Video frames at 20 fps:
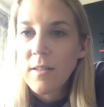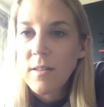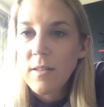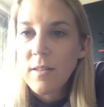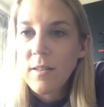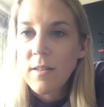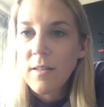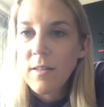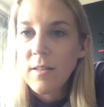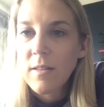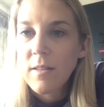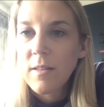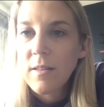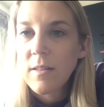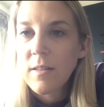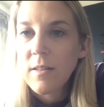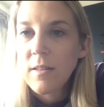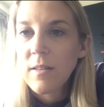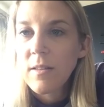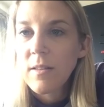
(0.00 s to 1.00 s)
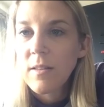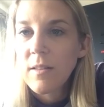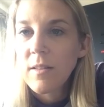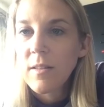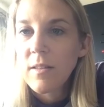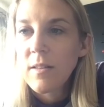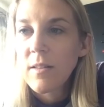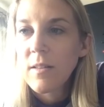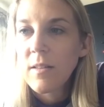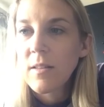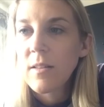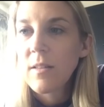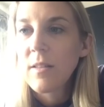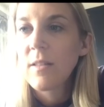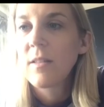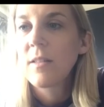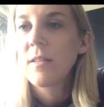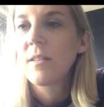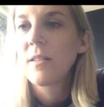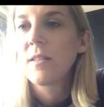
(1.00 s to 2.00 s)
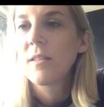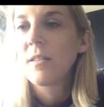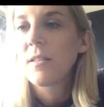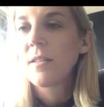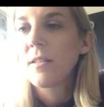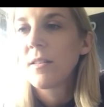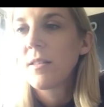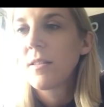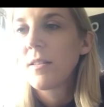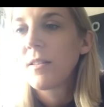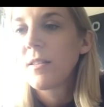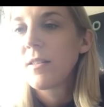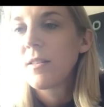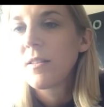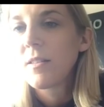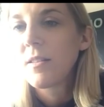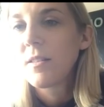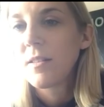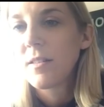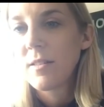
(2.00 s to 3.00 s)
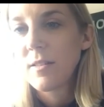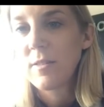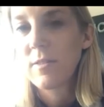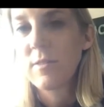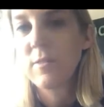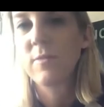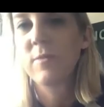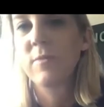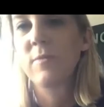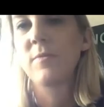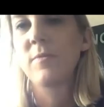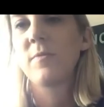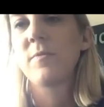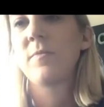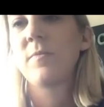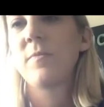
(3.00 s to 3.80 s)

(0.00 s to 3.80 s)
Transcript: The person shown says nothing.